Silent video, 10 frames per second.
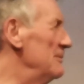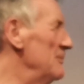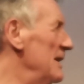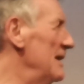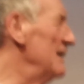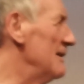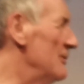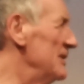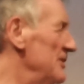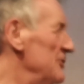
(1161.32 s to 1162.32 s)
That made
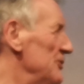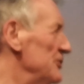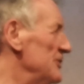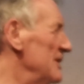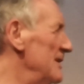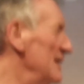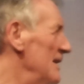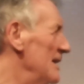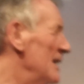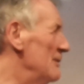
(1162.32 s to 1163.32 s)
me quite
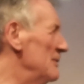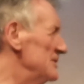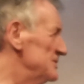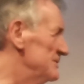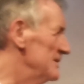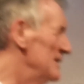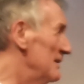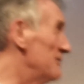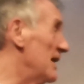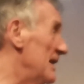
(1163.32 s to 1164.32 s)
interested. How
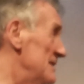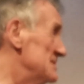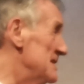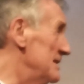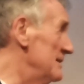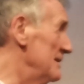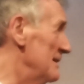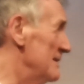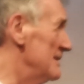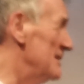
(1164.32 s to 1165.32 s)
much of that is
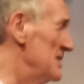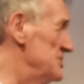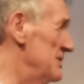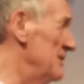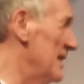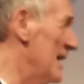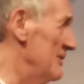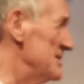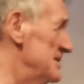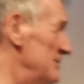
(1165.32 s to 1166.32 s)
in the
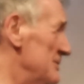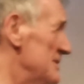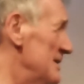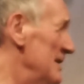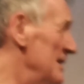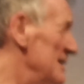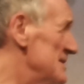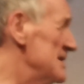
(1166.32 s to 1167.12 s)
Nigerian character? You can